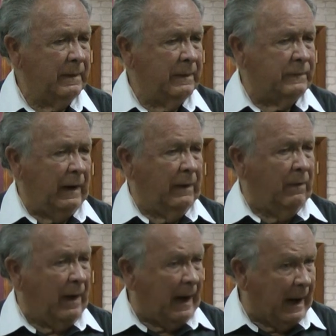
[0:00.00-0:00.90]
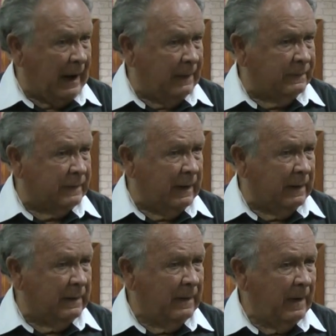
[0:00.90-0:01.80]
You say you hide
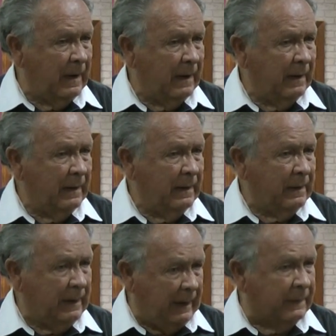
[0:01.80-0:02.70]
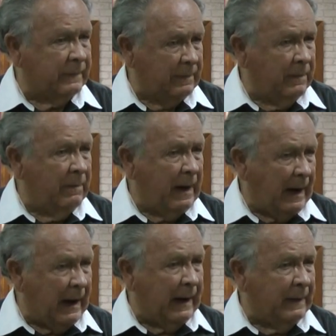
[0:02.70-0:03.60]
sin? Yes, you
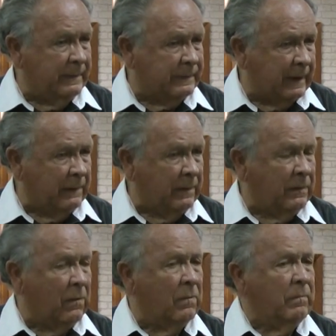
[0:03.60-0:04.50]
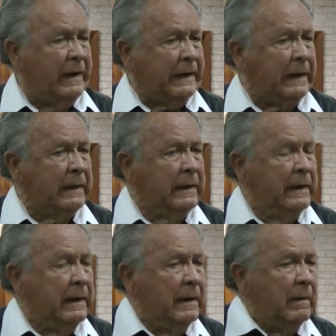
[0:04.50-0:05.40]
hide sin. You don't make it
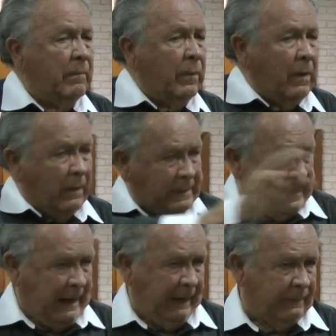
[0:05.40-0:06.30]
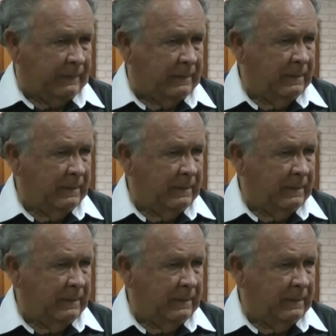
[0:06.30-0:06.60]
broadcast